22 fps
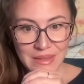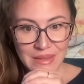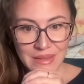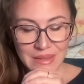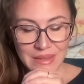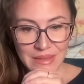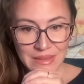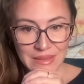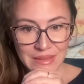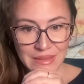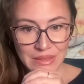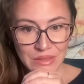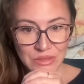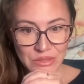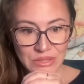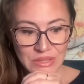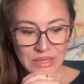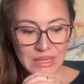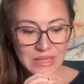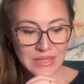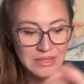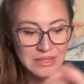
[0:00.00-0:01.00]
in those
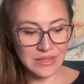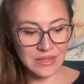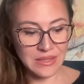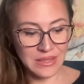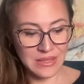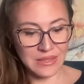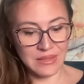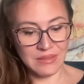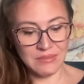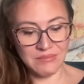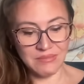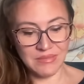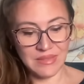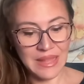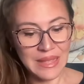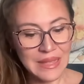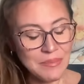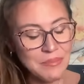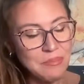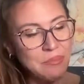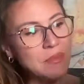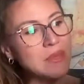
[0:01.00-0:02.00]
next
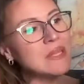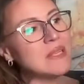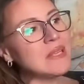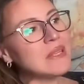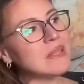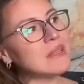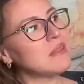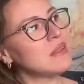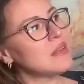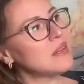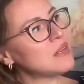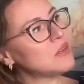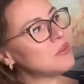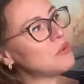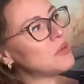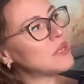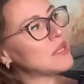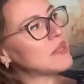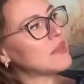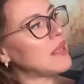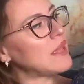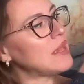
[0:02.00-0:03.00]
like mini
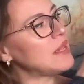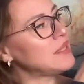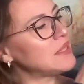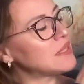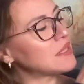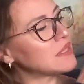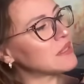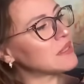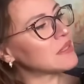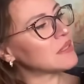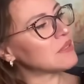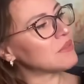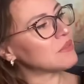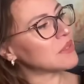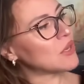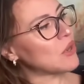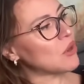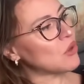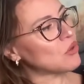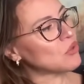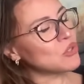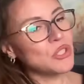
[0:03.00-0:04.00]
renaissance of
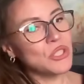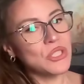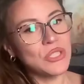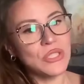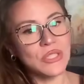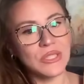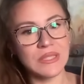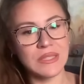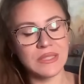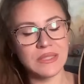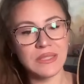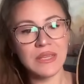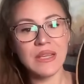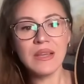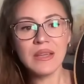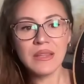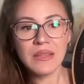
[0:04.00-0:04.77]
consciousness.